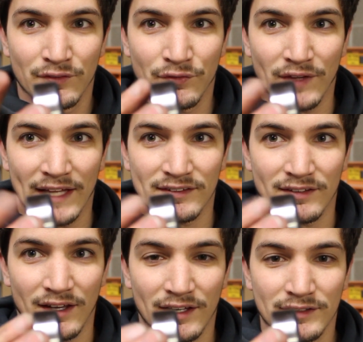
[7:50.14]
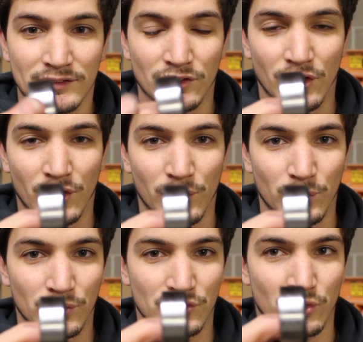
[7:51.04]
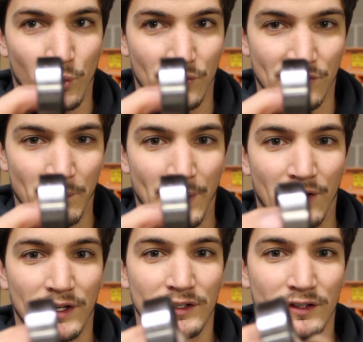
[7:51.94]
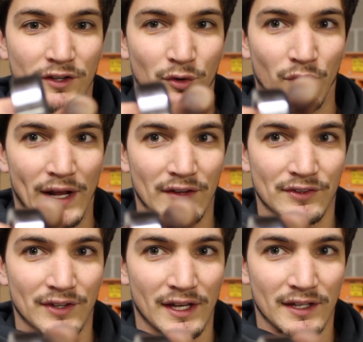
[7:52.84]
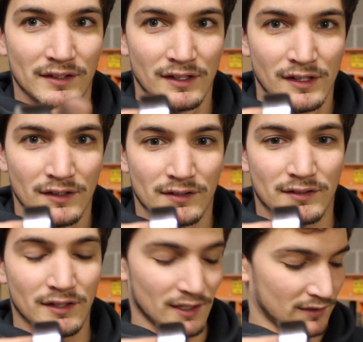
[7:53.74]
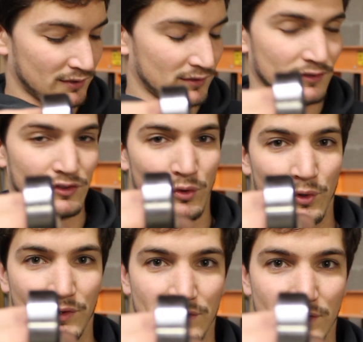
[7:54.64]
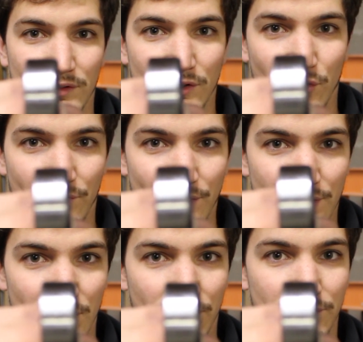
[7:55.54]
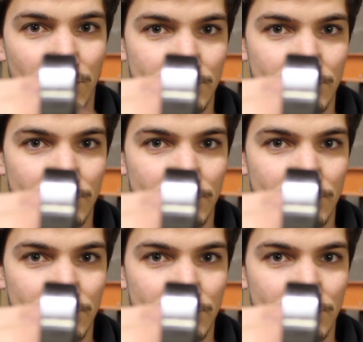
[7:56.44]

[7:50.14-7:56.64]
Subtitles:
Flat side goes towards the bearing. The round side sticks towards the center of the diff.